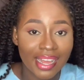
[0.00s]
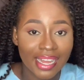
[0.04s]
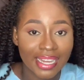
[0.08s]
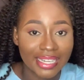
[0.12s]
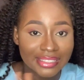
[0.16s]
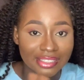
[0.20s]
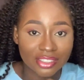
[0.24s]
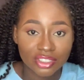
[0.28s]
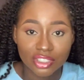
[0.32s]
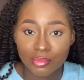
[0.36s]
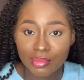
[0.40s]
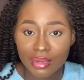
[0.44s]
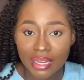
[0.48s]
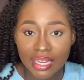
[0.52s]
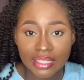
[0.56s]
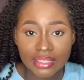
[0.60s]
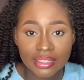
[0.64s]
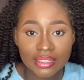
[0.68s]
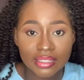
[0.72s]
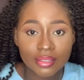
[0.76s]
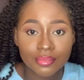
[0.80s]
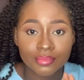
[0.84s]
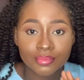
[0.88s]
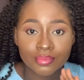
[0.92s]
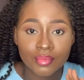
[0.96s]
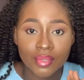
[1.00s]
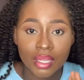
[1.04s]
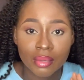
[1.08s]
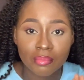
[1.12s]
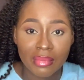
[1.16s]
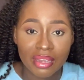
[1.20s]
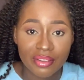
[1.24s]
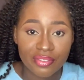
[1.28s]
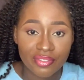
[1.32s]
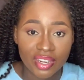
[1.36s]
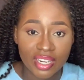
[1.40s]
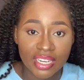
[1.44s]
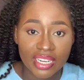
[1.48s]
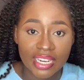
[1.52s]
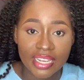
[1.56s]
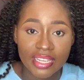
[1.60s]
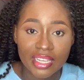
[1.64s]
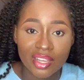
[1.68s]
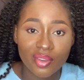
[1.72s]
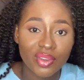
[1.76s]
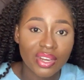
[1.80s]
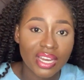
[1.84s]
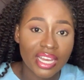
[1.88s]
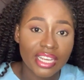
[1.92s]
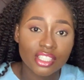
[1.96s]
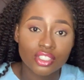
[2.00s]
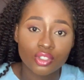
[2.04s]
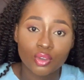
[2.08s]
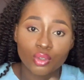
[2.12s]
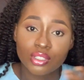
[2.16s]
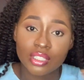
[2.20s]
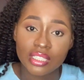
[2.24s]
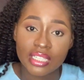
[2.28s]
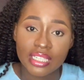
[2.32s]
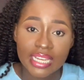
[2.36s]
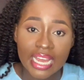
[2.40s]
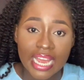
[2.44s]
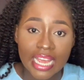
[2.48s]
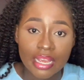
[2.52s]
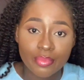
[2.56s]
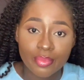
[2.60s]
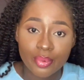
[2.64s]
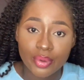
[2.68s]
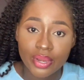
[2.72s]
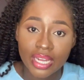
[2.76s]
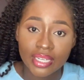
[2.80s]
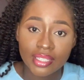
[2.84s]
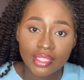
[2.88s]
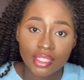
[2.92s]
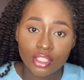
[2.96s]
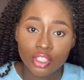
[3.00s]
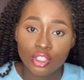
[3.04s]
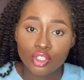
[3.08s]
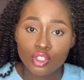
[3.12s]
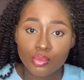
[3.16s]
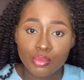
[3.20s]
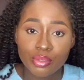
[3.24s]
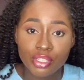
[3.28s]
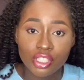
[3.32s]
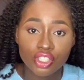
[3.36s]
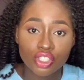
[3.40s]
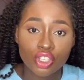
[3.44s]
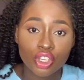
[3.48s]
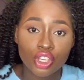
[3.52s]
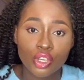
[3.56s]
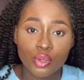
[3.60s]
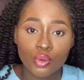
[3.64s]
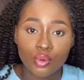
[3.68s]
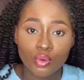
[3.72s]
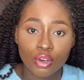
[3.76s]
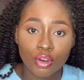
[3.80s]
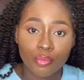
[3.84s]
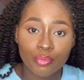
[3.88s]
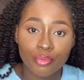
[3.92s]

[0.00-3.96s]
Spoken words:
I talked about my final year when I used to go to the library, and then there used to be this queue,